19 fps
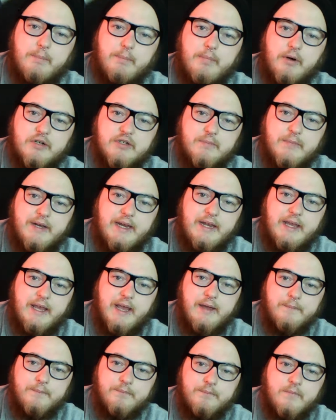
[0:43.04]
Subox
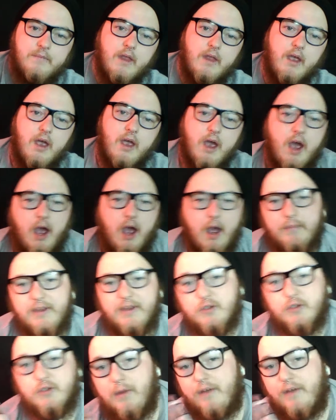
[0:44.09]
Mini kit.
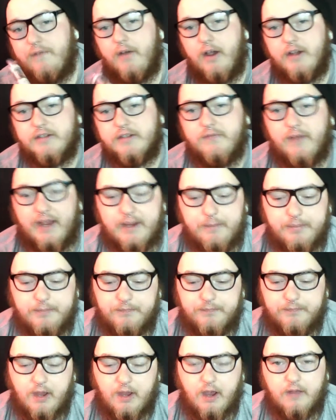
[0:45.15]
This was my first
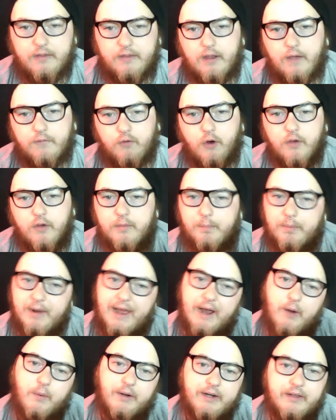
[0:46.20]
vape. I've got
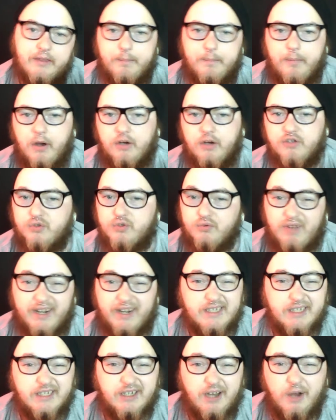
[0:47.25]
the black one in the box
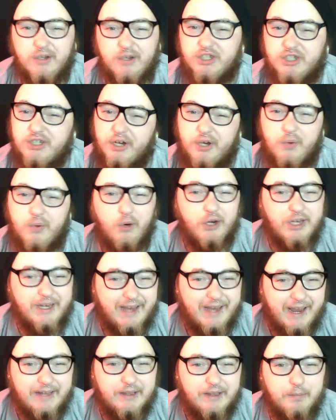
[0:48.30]
all ready to go to show you
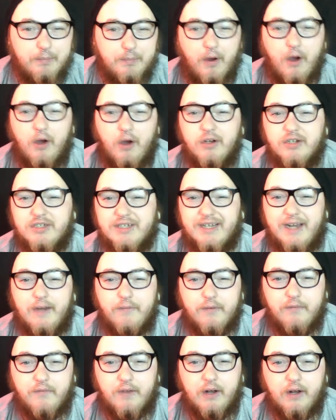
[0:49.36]
what you get in the
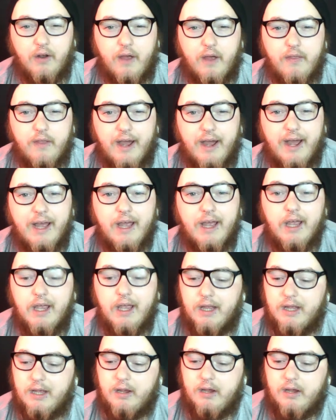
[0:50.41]
box and everything like
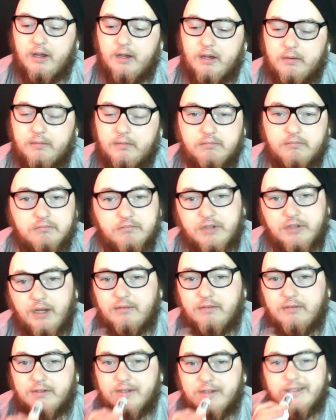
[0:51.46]
that.
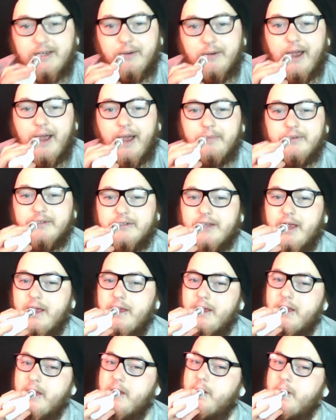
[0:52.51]
So let's see what
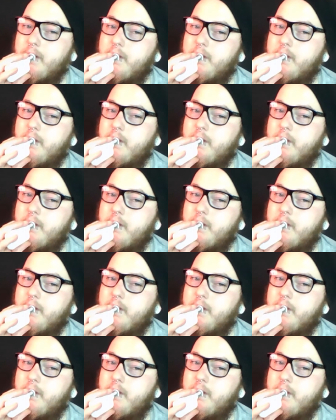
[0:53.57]
happens.